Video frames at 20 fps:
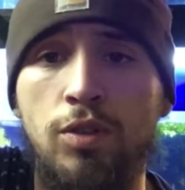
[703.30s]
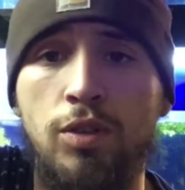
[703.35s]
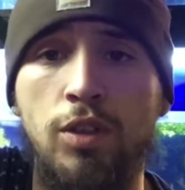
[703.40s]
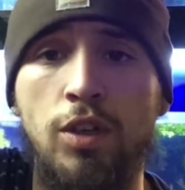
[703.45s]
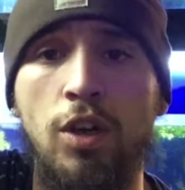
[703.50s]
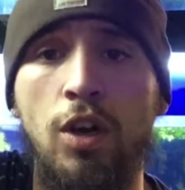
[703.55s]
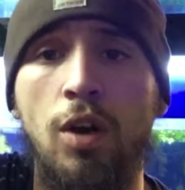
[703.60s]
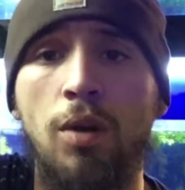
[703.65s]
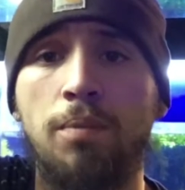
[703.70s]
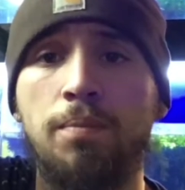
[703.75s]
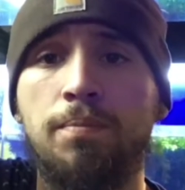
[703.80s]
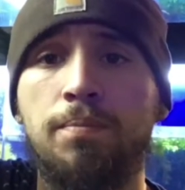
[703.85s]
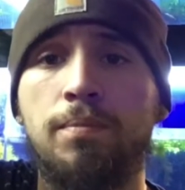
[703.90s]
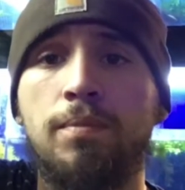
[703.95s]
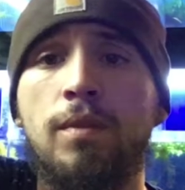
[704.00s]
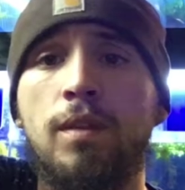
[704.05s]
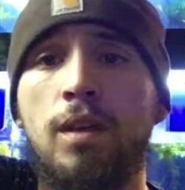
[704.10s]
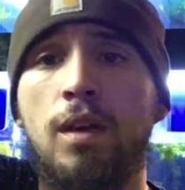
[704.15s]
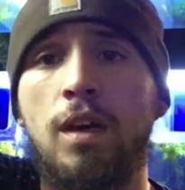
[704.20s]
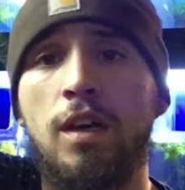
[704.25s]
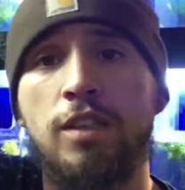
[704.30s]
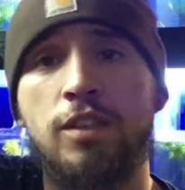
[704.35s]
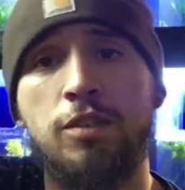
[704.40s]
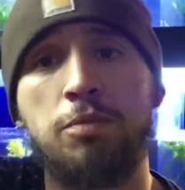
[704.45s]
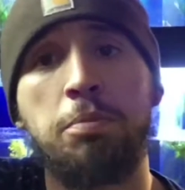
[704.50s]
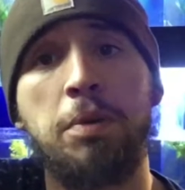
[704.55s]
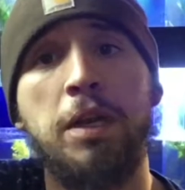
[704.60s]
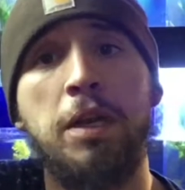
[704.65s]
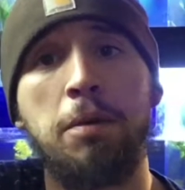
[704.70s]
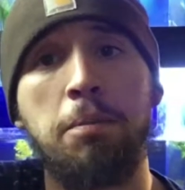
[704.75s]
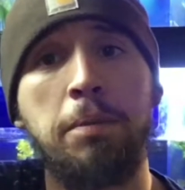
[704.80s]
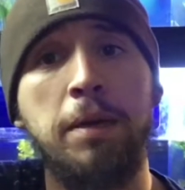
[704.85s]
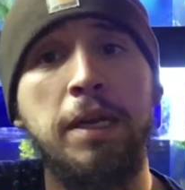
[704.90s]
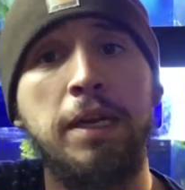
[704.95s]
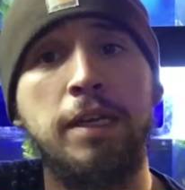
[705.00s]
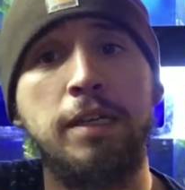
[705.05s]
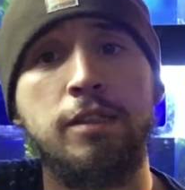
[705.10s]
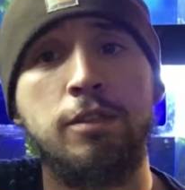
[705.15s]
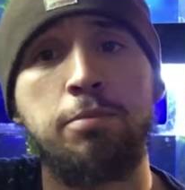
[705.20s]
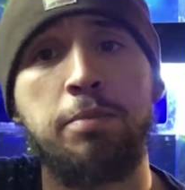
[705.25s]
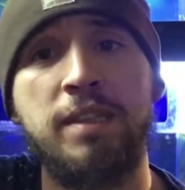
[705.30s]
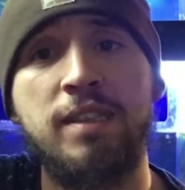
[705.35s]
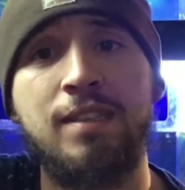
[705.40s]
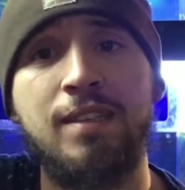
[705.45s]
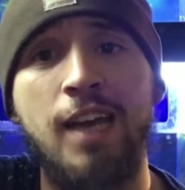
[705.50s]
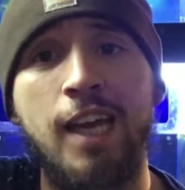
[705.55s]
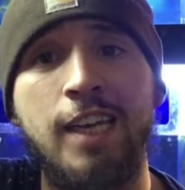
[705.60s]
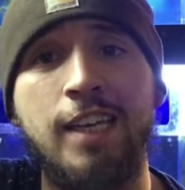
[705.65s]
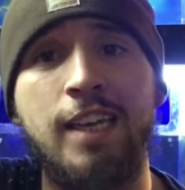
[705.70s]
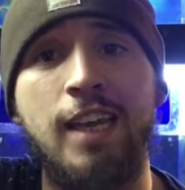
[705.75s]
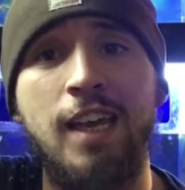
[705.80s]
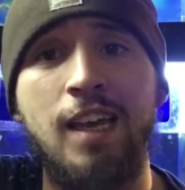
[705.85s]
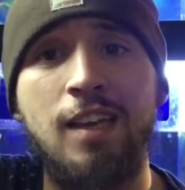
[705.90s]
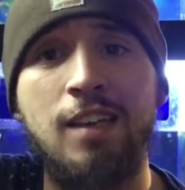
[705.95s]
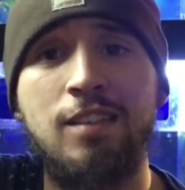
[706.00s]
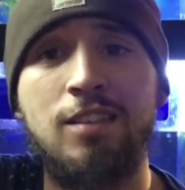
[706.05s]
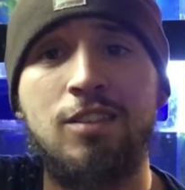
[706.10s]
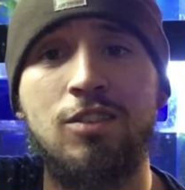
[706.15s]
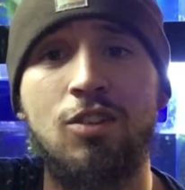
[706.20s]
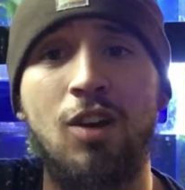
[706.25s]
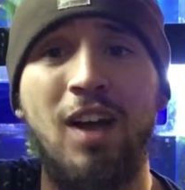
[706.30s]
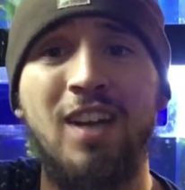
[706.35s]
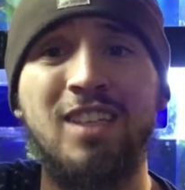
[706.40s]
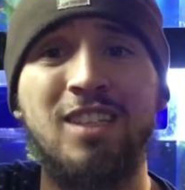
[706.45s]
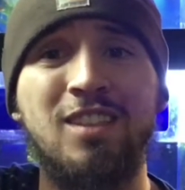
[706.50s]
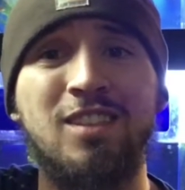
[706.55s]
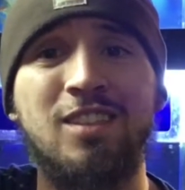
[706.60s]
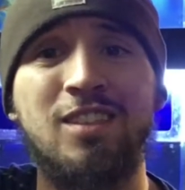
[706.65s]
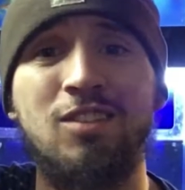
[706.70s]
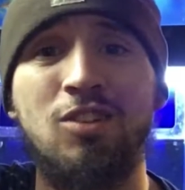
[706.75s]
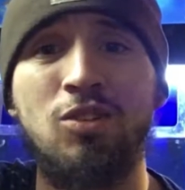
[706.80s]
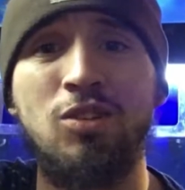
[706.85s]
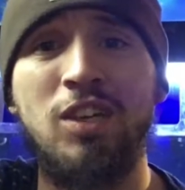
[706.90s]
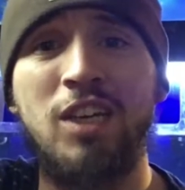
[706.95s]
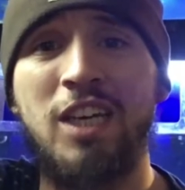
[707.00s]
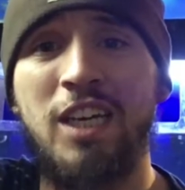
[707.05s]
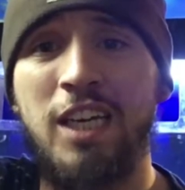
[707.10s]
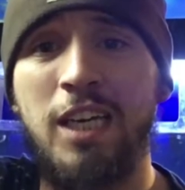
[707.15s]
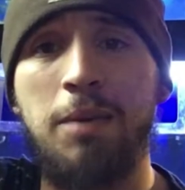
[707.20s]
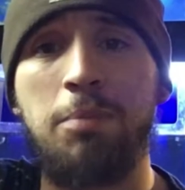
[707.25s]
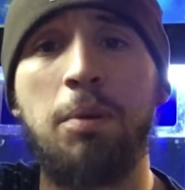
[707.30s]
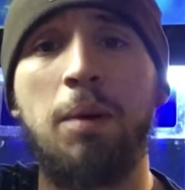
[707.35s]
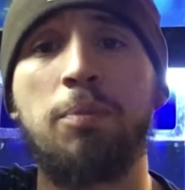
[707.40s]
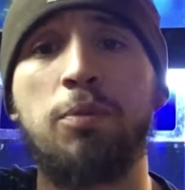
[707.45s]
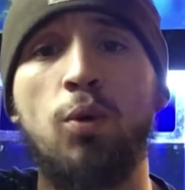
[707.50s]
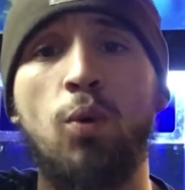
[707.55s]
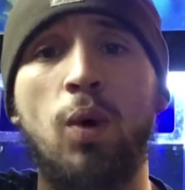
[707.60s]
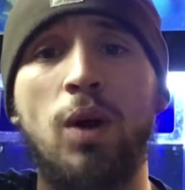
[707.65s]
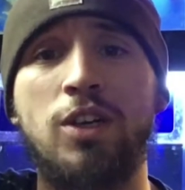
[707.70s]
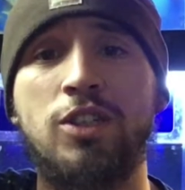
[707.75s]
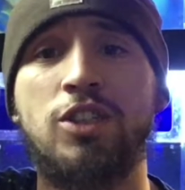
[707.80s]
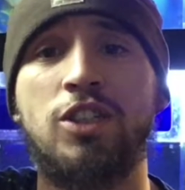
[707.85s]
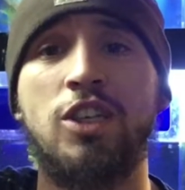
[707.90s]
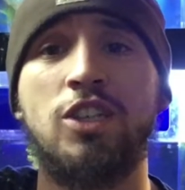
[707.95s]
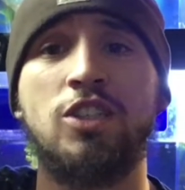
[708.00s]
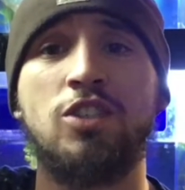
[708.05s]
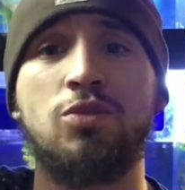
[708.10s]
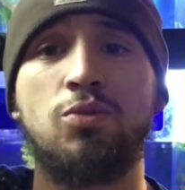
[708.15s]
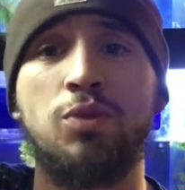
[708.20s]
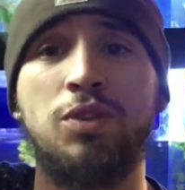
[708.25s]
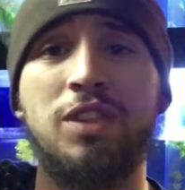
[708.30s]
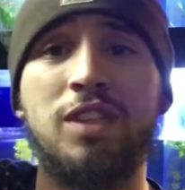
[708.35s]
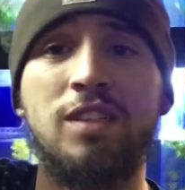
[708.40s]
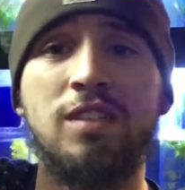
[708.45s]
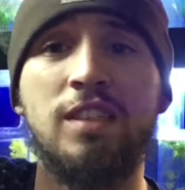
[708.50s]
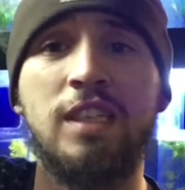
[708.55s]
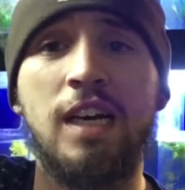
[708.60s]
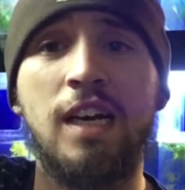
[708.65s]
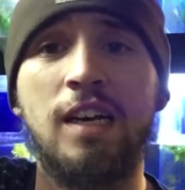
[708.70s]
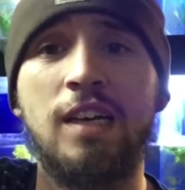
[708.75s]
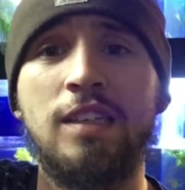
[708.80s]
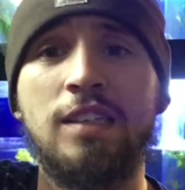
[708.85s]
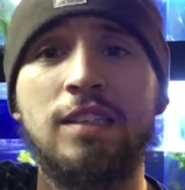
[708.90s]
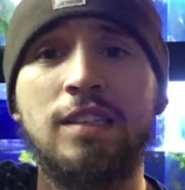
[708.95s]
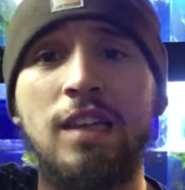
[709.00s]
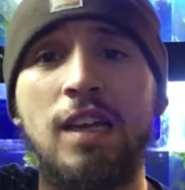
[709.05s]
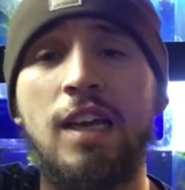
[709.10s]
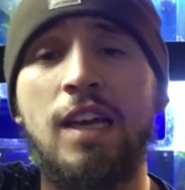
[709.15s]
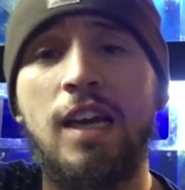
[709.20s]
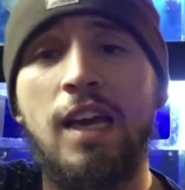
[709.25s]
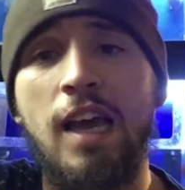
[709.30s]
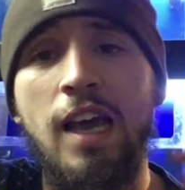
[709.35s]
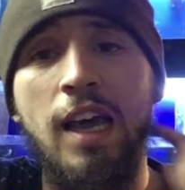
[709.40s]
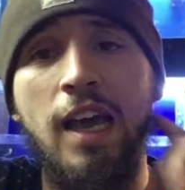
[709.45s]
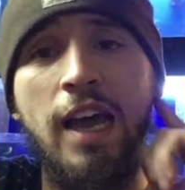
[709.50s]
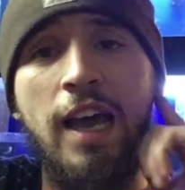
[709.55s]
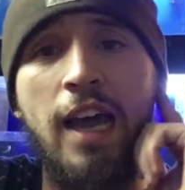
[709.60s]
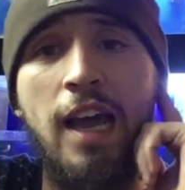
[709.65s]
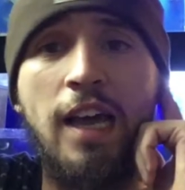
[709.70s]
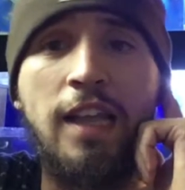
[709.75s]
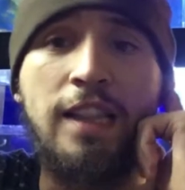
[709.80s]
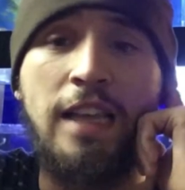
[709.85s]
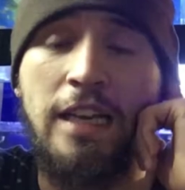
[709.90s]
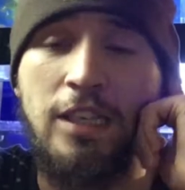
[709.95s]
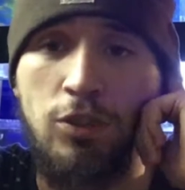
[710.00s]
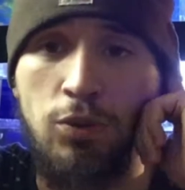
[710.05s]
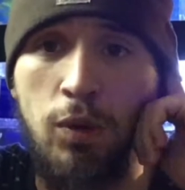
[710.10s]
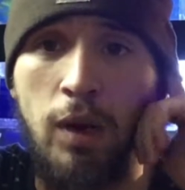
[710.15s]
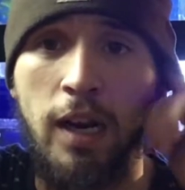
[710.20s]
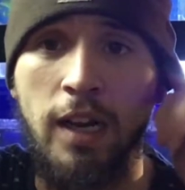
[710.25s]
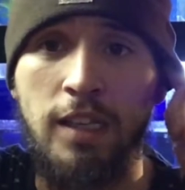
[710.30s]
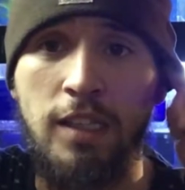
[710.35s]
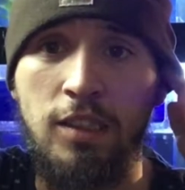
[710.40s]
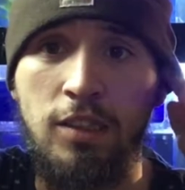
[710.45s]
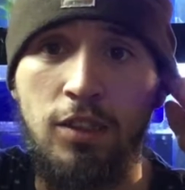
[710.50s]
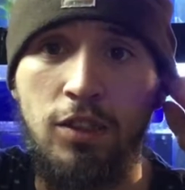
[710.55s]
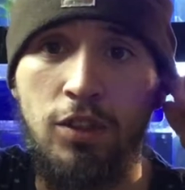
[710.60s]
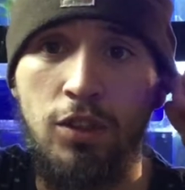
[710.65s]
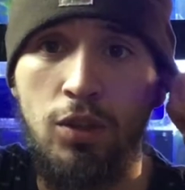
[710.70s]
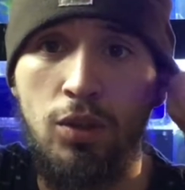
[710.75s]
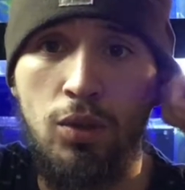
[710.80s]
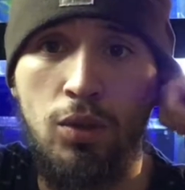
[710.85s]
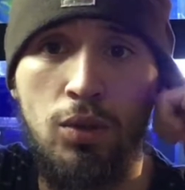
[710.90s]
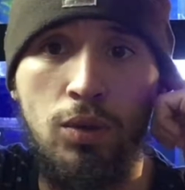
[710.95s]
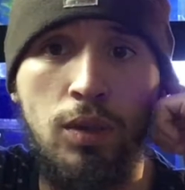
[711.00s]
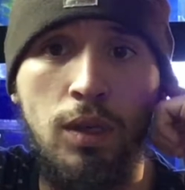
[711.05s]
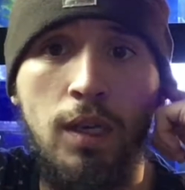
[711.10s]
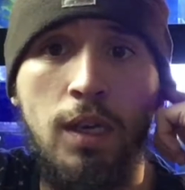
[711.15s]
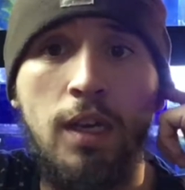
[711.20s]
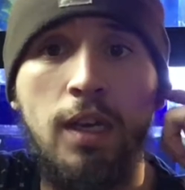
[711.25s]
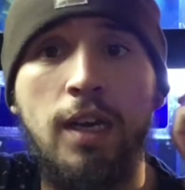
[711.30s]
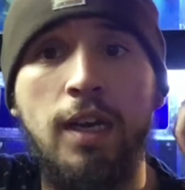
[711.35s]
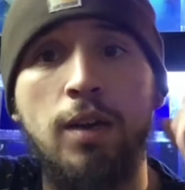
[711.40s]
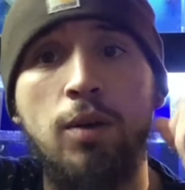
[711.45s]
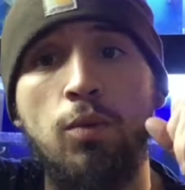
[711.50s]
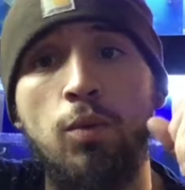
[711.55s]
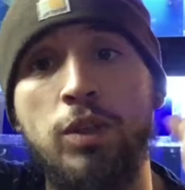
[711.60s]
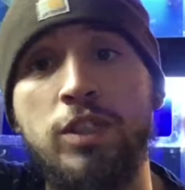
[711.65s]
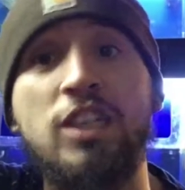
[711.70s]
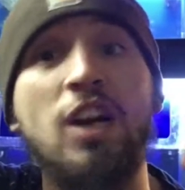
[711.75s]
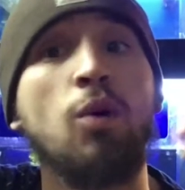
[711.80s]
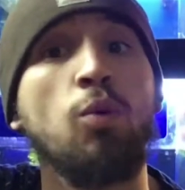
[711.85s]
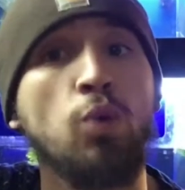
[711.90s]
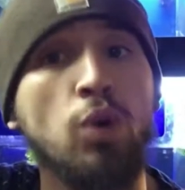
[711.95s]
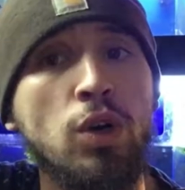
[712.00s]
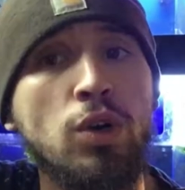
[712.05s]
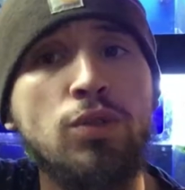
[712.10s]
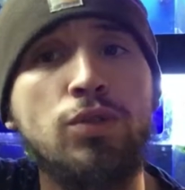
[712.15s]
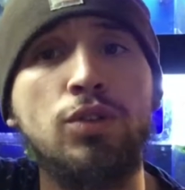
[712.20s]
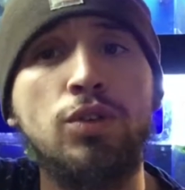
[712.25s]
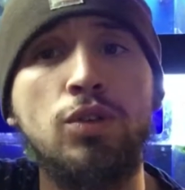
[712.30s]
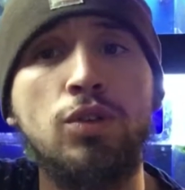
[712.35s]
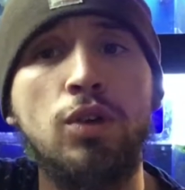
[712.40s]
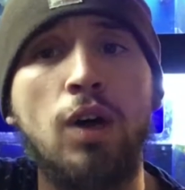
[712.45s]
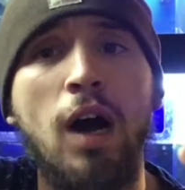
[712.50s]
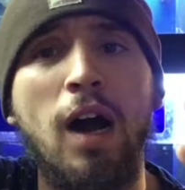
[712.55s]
you know, it's been a minute. It's been 10 days, so I need to keep up the water changes with these guys, and that's what I need to do, which I will do.